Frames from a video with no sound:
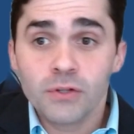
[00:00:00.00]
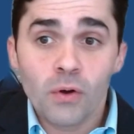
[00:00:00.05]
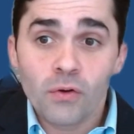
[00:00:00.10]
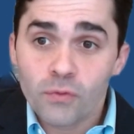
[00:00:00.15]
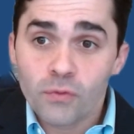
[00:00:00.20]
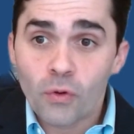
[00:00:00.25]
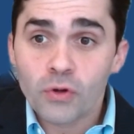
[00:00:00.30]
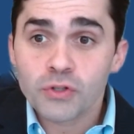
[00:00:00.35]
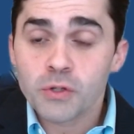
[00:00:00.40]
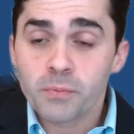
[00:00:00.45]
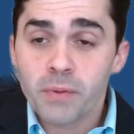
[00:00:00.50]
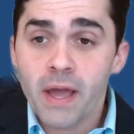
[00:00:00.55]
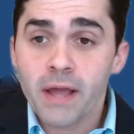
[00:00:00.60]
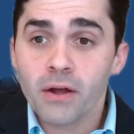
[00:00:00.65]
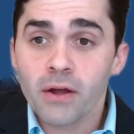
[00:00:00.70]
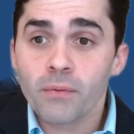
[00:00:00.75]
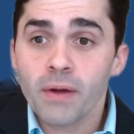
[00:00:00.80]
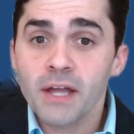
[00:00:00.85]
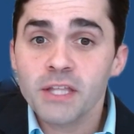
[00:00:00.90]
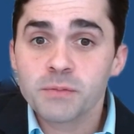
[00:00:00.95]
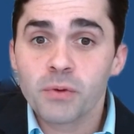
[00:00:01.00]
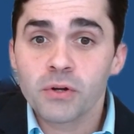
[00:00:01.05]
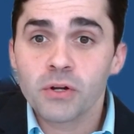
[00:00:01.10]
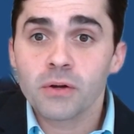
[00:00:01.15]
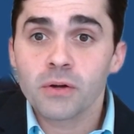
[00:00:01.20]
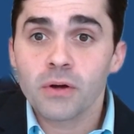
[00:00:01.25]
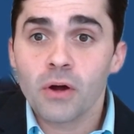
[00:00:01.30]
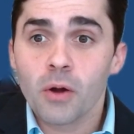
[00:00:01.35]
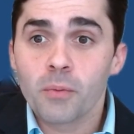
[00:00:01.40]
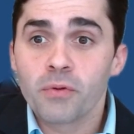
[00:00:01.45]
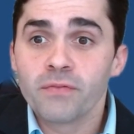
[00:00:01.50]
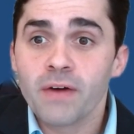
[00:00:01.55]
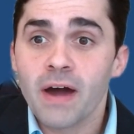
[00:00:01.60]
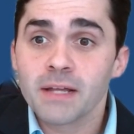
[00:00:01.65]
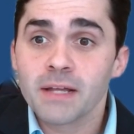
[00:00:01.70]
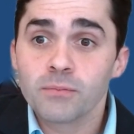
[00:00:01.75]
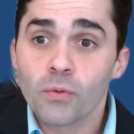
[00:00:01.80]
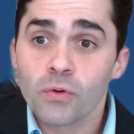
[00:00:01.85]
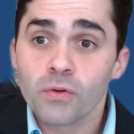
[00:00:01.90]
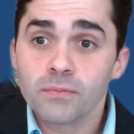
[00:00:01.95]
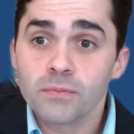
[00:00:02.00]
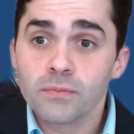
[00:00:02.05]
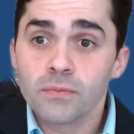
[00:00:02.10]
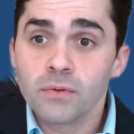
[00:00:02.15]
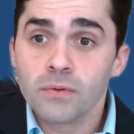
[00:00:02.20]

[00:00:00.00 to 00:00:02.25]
of course, they're paying our rates, but are providing more